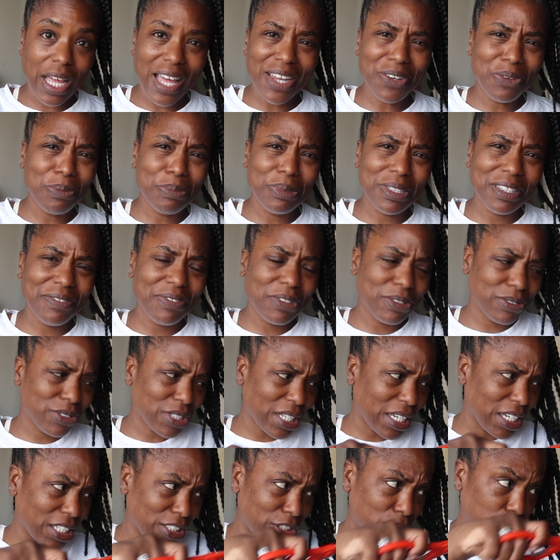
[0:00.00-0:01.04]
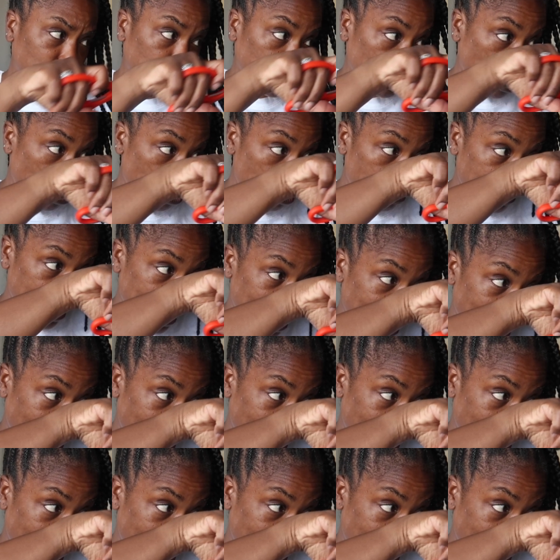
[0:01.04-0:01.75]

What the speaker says: I don't believe there's like a soulmate